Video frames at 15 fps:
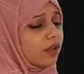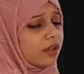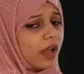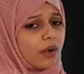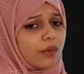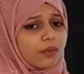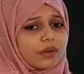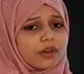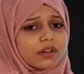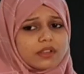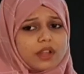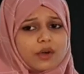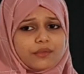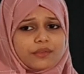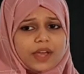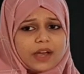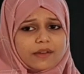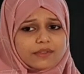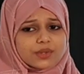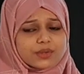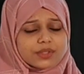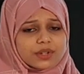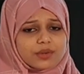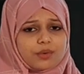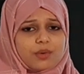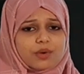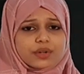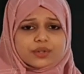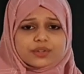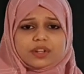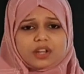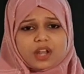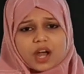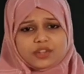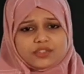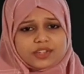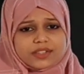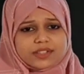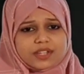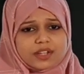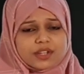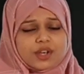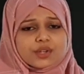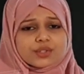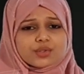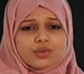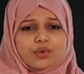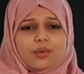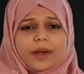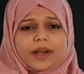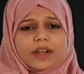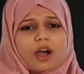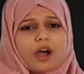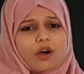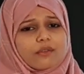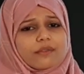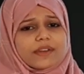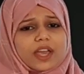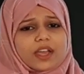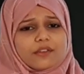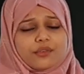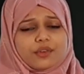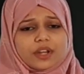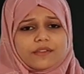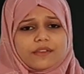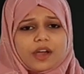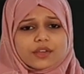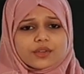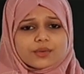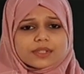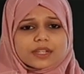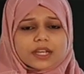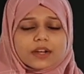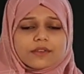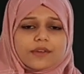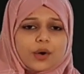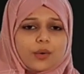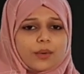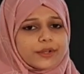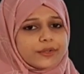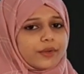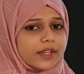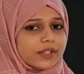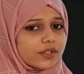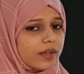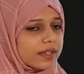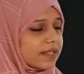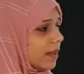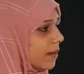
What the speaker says: now we have used the coal to the large extent. So no matter how carefully we are using it, we are going to exhaust